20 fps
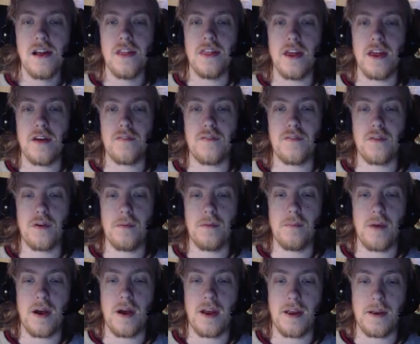Therefore,
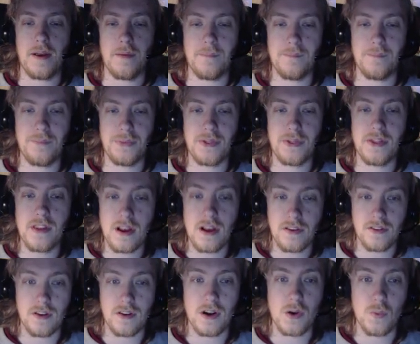my
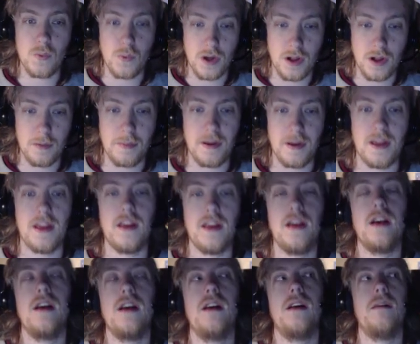Nuzlocke will be
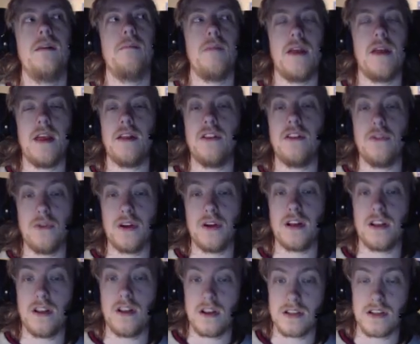me doing
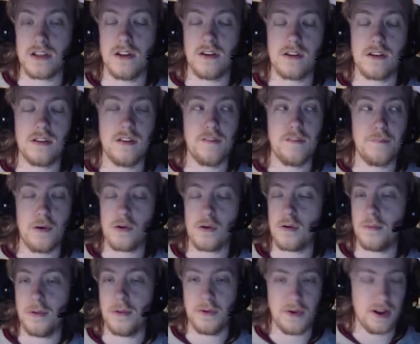a Nuzlocke of
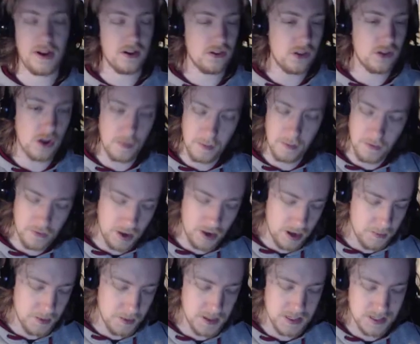Pokemon Blue. It'll not be
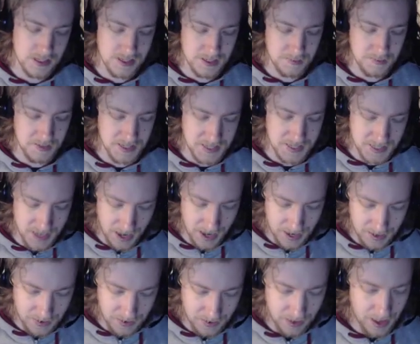randomized. It'll just be
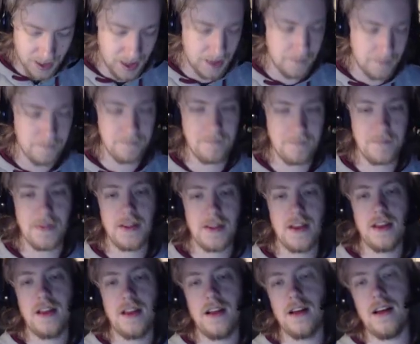standard game
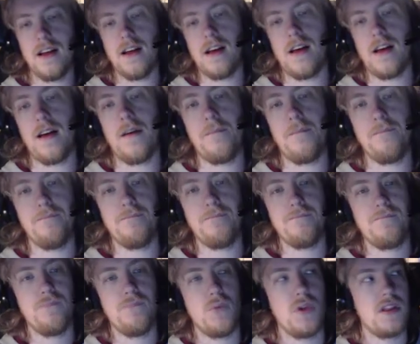
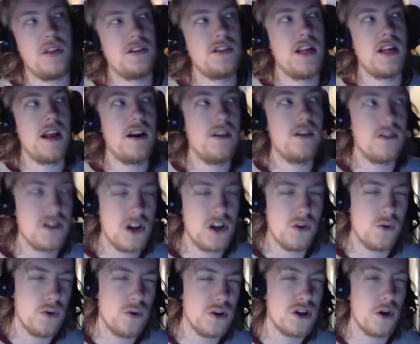with standard
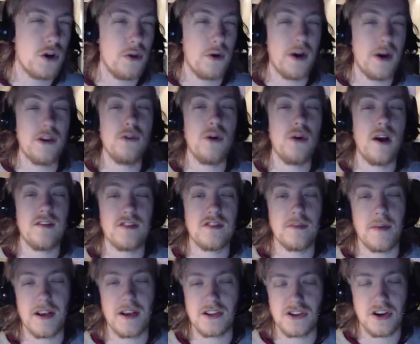Nuzlocke rules. Although I do have
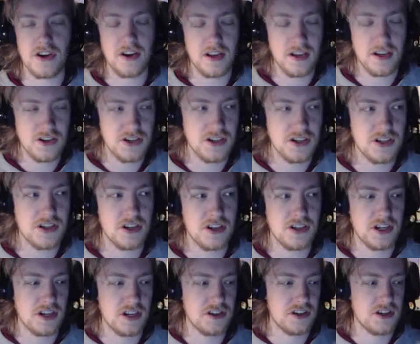some extra additions,
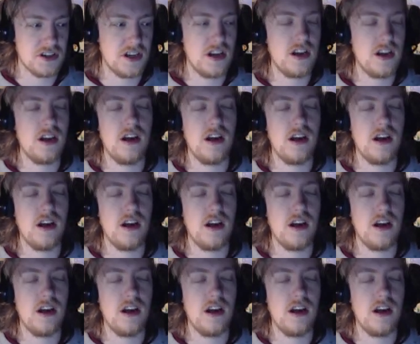such as